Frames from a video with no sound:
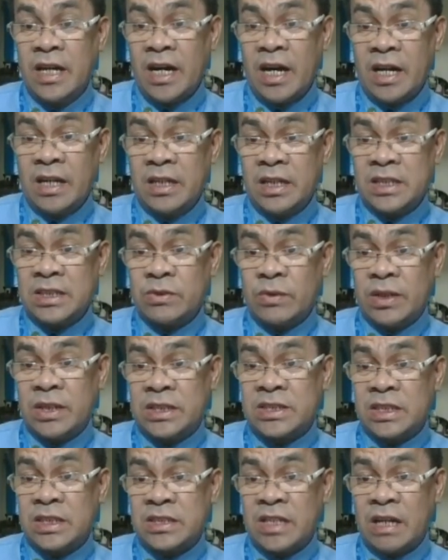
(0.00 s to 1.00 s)
And this one
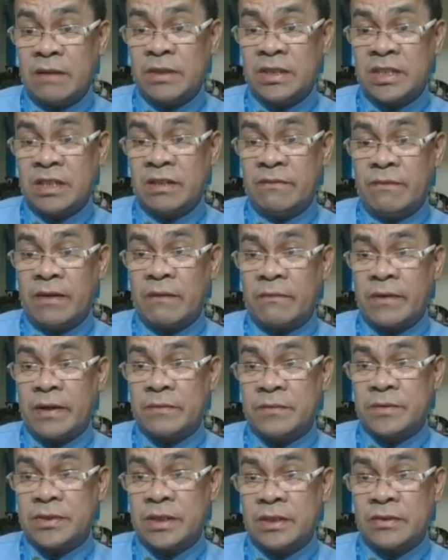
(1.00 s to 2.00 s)
is the time interval
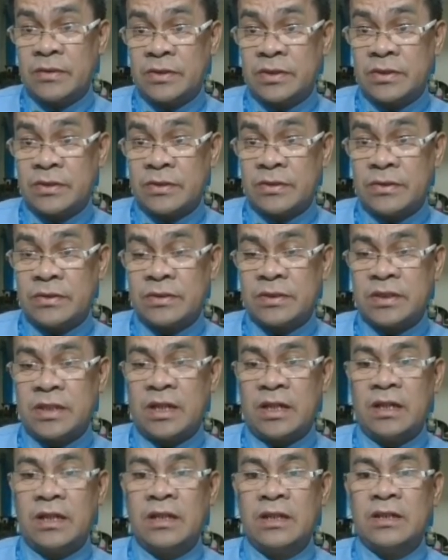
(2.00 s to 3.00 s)
from 0 to
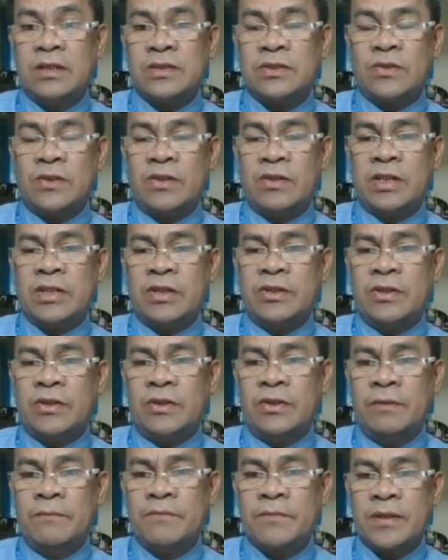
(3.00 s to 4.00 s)
t. So all you need to
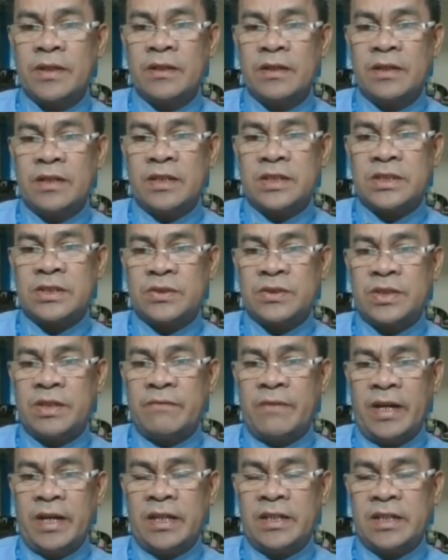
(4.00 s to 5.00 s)
do is to
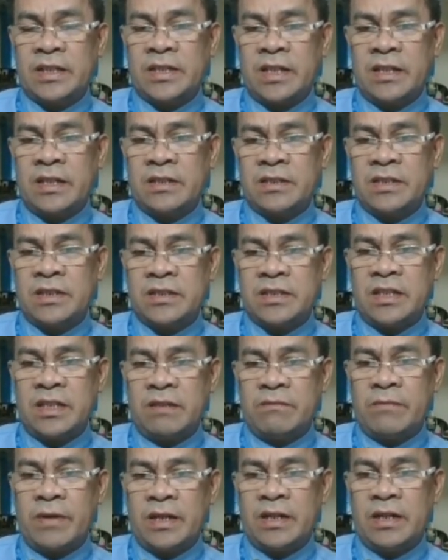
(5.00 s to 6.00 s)
divide the
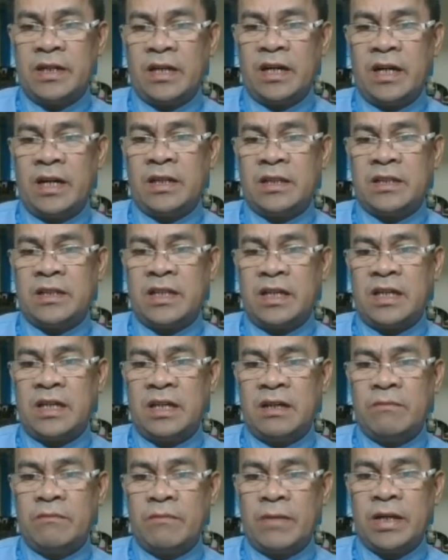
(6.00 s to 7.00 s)
330 by
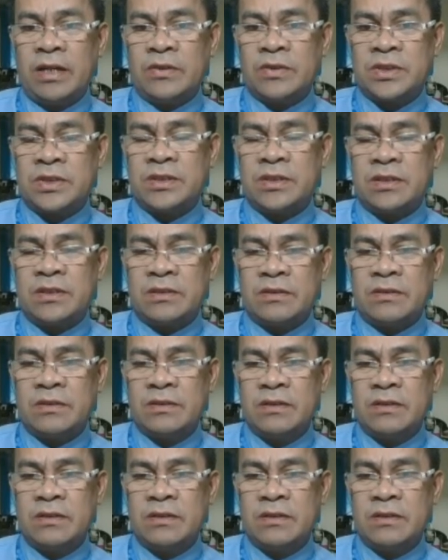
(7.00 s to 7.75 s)
80 minus 0.